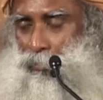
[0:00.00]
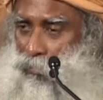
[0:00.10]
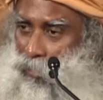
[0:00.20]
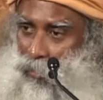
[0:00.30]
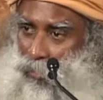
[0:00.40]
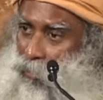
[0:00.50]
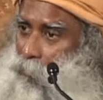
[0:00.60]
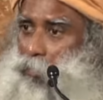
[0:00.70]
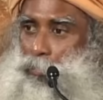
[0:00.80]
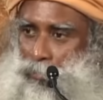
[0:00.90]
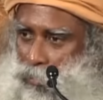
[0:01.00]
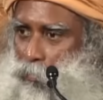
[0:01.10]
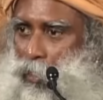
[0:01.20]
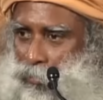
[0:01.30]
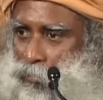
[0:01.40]
clearly remember their
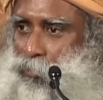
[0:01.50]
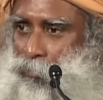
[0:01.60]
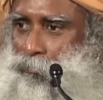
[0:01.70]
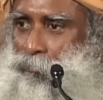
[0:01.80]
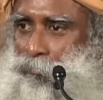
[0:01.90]
past,